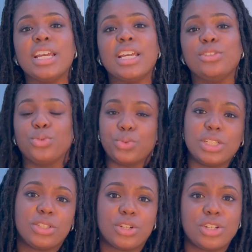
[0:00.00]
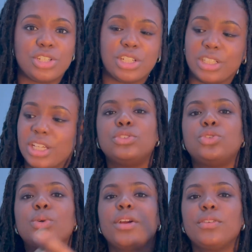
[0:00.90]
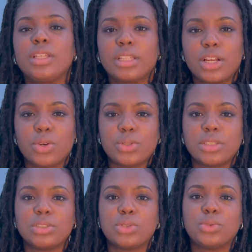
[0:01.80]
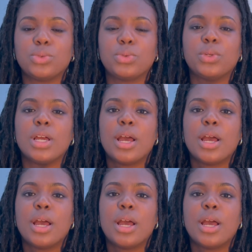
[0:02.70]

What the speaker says: and do research and do everything that goes into